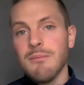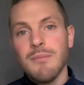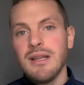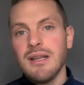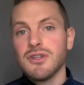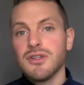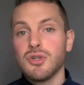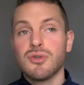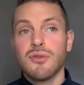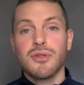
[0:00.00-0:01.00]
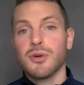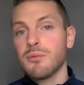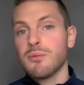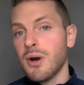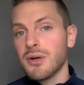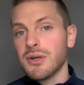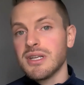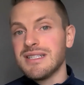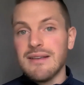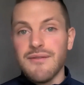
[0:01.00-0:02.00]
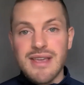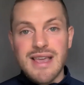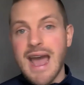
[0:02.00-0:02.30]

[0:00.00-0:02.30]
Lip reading: many of us use third party TV